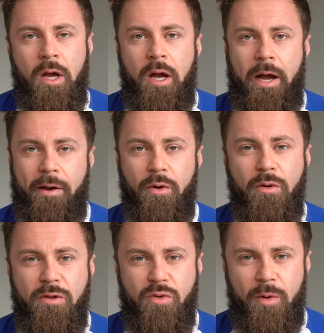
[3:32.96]
I
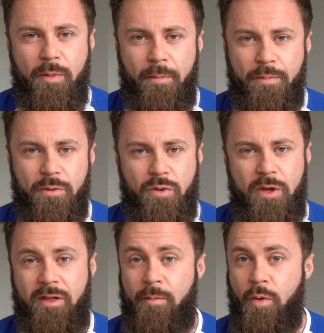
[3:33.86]
always warm up
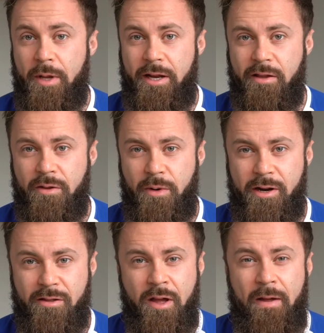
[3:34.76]
doing some mobility
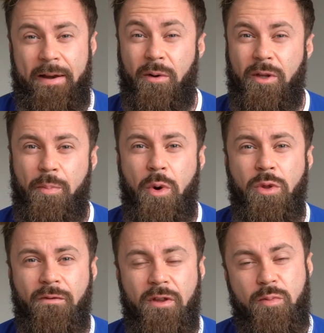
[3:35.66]
drills. Now, the point
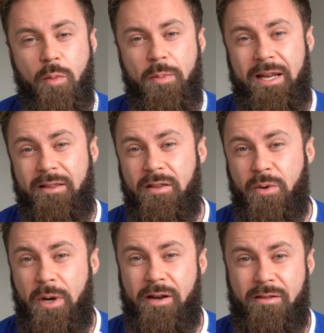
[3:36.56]
of these mobility
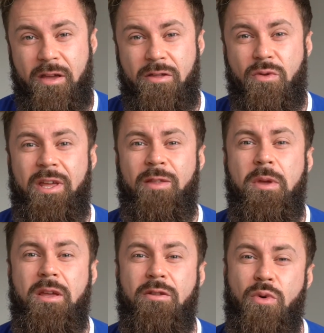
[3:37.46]
drills is to get
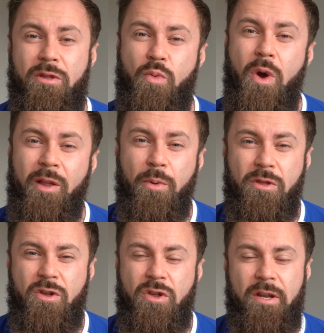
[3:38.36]
me into a squat
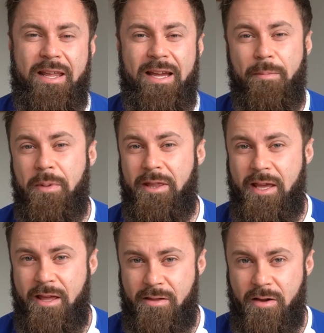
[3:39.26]
position a bit
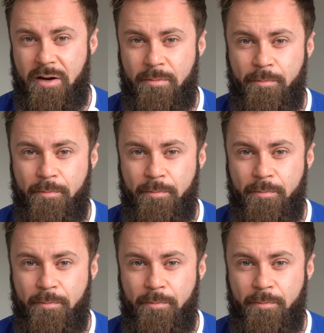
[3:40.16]
easier.